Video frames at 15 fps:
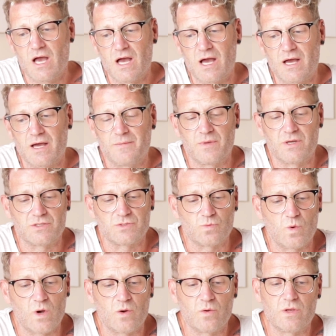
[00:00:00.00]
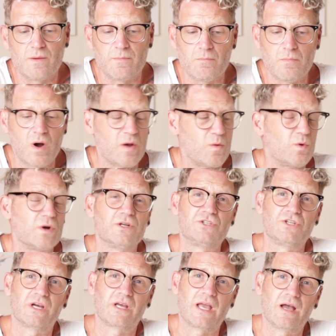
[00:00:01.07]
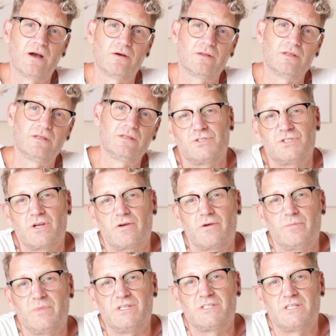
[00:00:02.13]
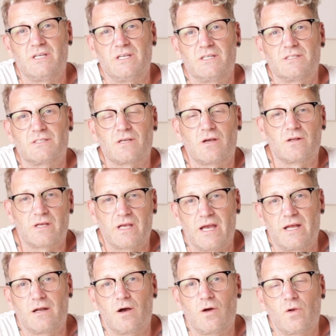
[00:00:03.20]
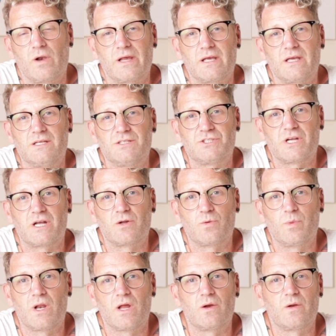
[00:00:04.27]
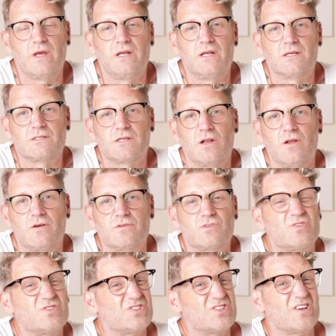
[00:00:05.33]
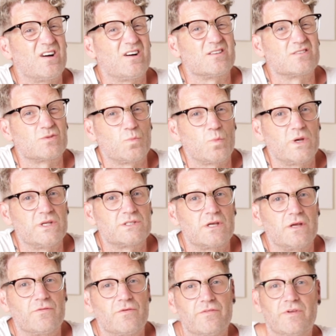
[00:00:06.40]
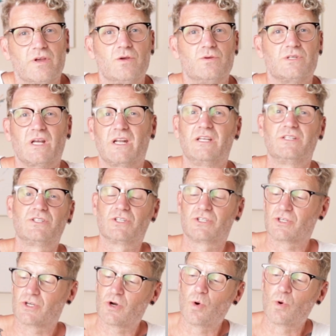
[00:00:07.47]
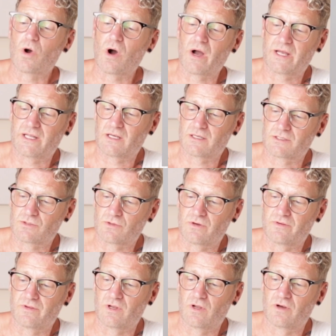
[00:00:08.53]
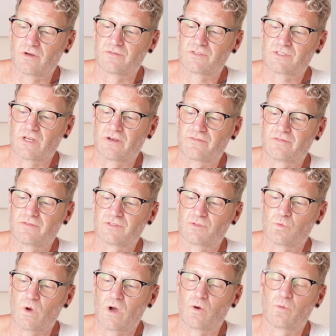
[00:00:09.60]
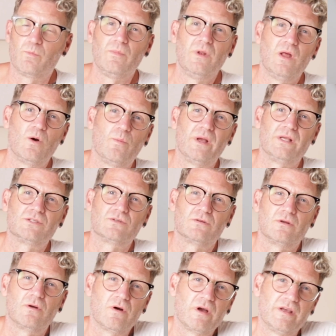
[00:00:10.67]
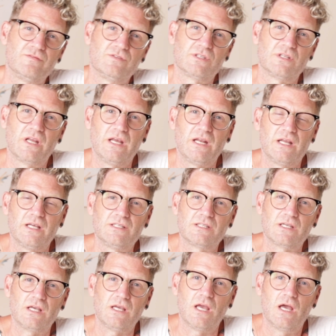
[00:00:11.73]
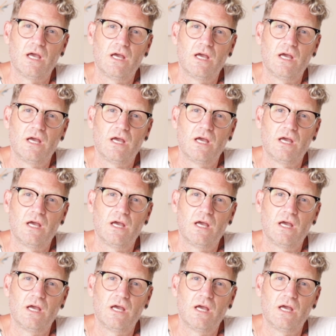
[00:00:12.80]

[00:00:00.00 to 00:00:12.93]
as well, you might want to check out Jeremy Sears. Again, I'll link his channel below. He does a lot of sort of cigars and whiskey reviews, and he's just a cool guy. He does sort of a lot of stuff as well, little bits on knives and EDC.